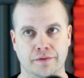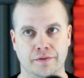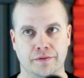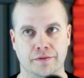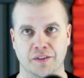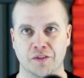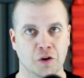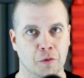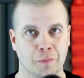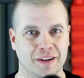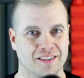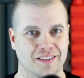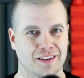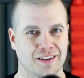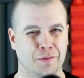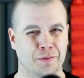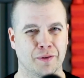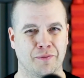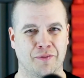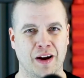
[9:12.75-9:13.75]
Even though Miss
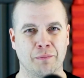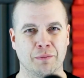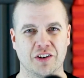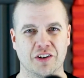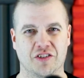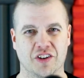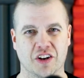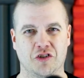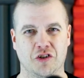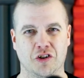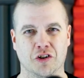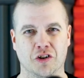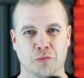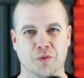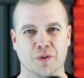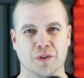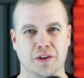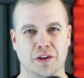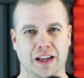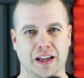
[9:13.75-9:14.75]
Elizabeth family said she doesn't
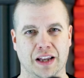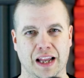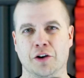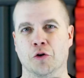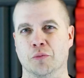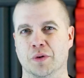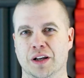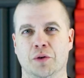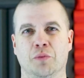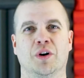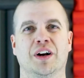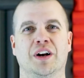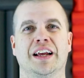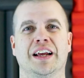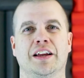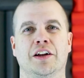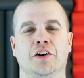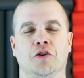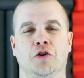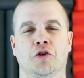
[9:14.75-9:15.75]
really, they don't really want
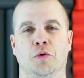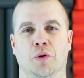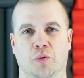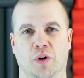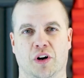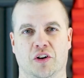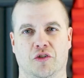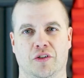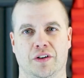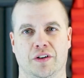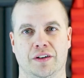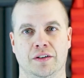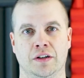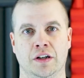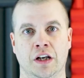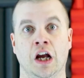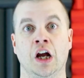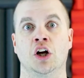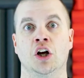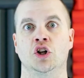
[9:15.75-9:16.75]
anything to do with
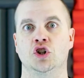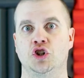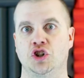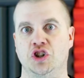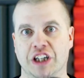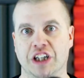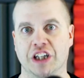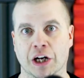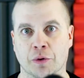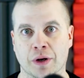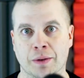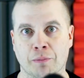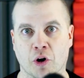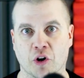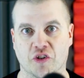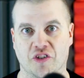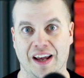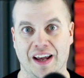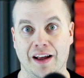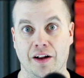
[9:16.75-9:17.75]
wrestling. Sherry
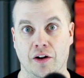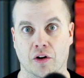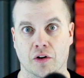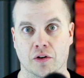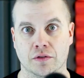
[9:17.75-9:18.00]
Martel.